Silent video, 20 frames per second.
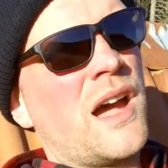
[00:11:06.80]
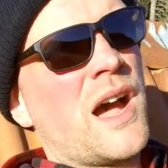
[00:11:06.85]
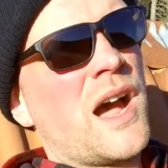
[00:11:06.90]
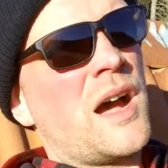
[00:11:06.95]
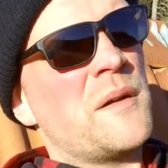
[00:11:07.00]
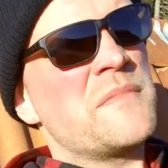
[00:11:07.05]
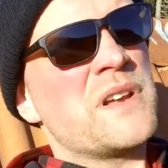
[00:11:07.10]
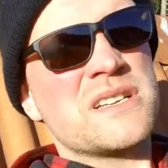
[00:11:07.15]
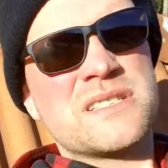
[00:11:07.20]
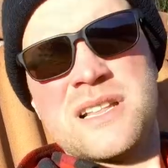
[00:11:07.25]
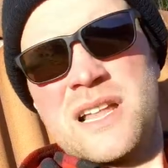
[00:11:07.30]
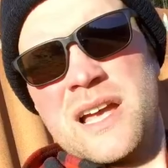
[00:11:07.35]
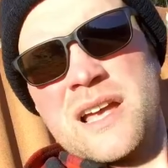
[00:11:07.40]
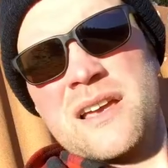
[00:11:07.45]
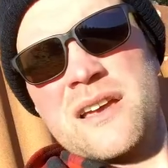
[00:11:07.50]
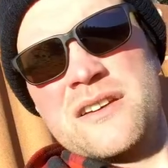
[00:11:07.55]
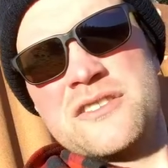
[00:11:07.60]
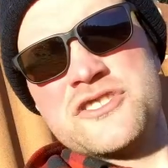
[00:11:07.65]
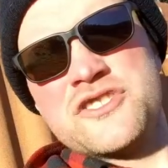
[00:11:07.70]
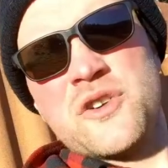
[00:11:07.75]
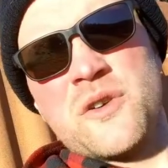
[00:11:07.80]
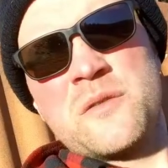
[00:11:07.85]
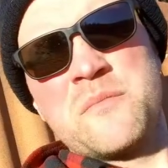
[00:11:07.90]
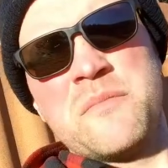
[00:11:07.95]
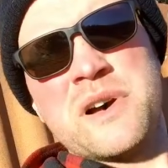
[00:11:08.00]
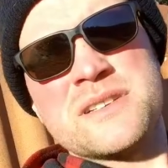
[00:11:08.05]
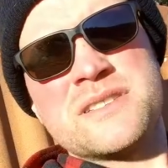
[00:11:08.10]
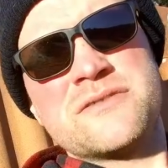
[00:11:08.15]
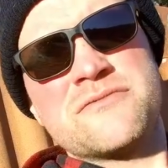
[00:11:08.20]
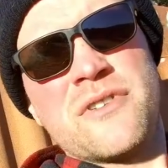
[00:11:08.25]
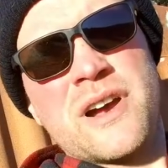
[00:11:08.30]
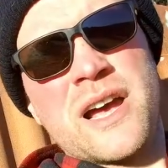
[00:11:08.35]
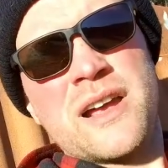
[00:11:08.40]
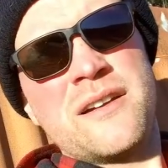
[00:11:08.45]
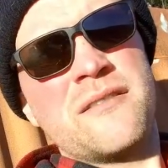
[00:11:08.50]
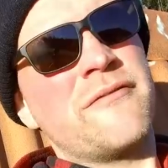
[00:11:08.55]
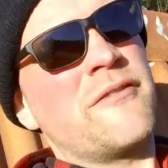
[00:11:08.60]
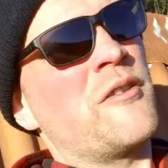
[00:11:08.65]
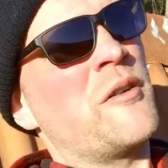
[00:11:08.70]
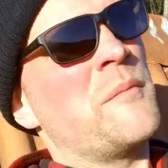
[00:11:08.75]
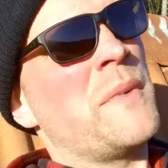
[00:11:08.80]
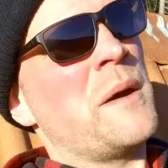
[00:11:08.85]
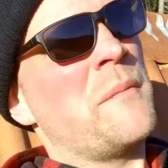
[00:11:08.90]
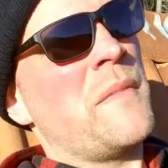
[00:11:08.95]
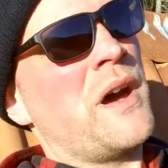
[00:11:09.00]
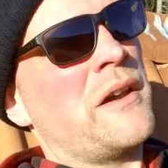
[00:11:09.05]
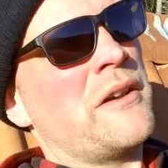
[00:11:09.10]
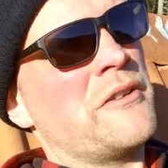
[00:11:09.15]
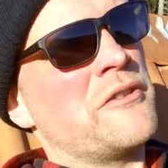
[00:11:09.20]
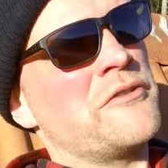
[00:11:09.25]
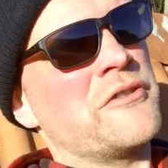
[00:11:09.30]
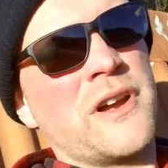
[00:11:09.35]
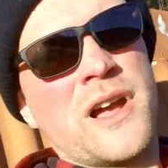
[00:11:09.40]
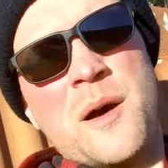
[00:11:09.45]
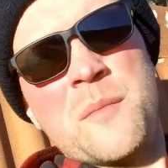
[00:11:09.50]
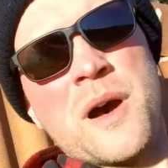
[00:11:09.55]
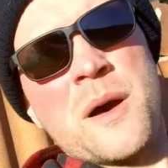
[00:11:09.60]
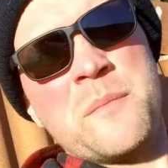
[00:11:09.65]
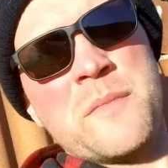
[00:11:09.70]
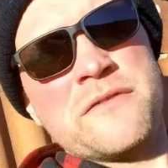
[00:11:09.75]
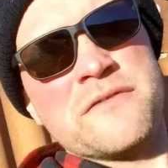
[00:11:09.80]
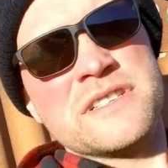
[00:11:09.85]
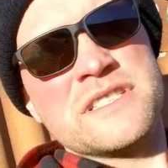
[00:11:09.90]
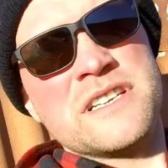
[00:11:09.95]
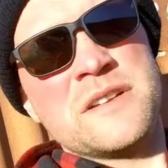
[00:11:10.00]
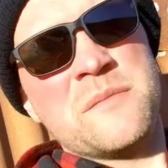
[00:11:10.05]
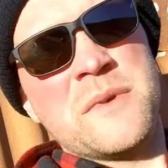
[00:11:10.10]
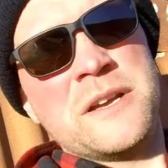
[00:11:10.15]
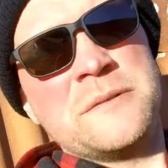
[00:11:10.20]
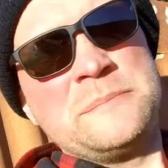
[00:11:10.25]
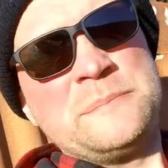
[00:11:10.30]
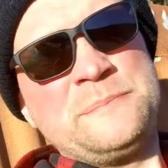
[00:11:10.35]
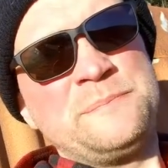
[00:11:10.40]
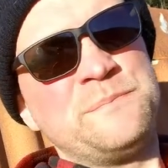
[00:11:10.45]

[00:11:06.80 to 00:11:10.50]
I'm just like a short bus ride for my mother to come up and visit me